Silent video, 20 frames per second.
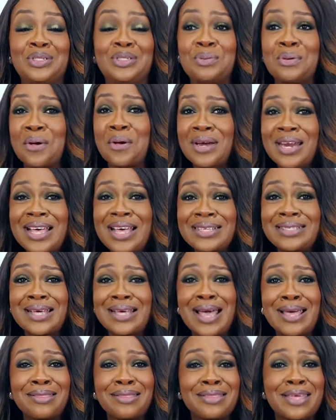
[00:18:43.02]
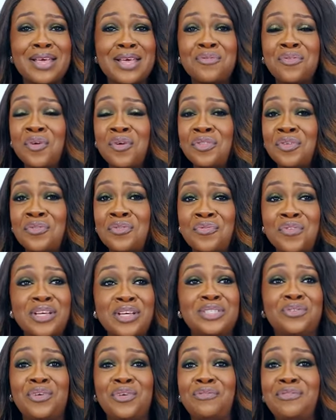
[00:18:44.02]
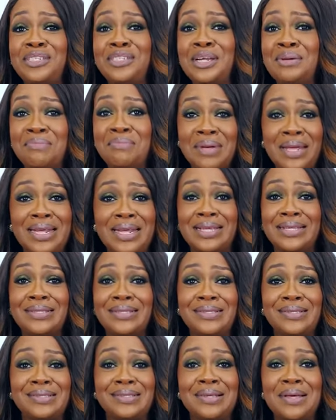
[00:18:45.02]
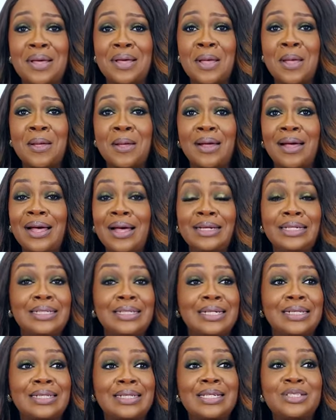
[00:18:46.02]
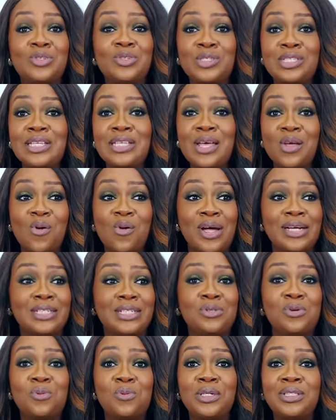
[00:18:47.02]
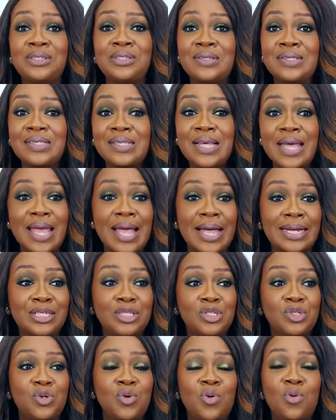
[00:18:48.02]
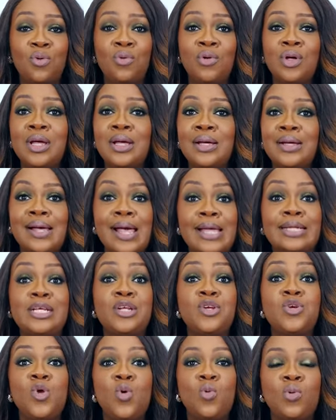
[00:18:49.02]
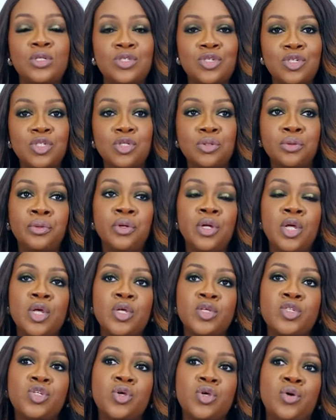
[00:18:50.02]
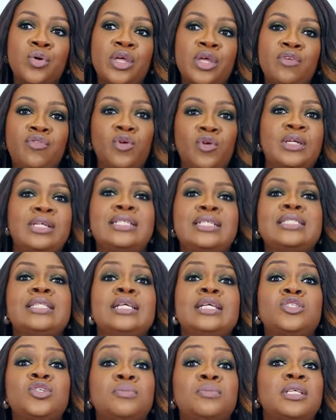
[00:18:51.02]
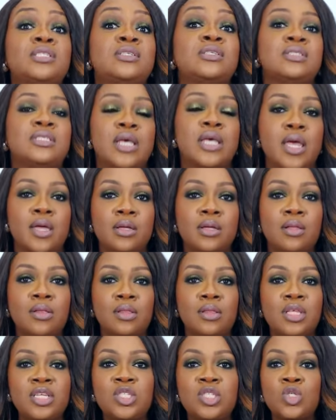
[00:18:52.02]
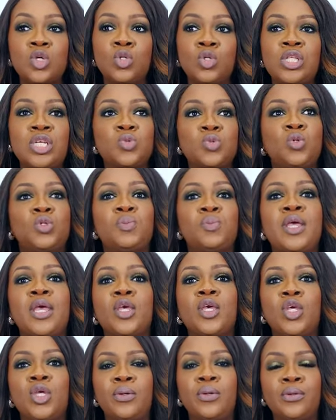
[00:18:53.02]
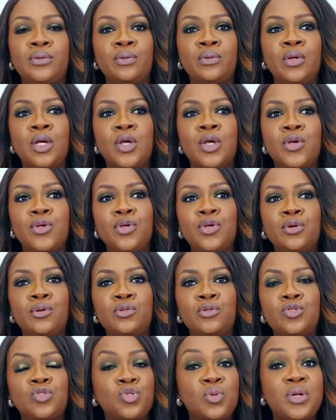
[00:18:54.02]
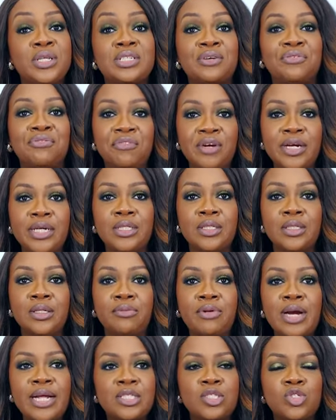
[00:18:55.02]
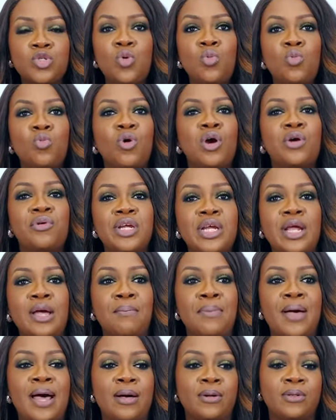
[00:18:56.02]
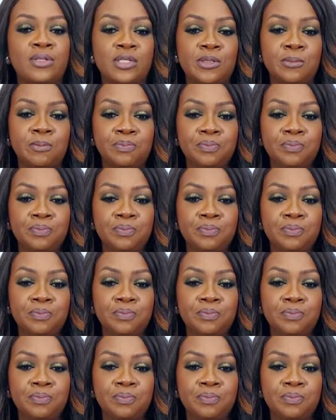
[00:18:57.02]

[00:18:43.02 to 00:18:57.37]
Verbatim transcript: to be honest, I think for the first 15 minutes. I had nothing to say or I didn't know what to say. I didn't know I didn't know what to do. So if you're listening to me today, this this will be a cue, you know, to do it afraid, right? Don't worry about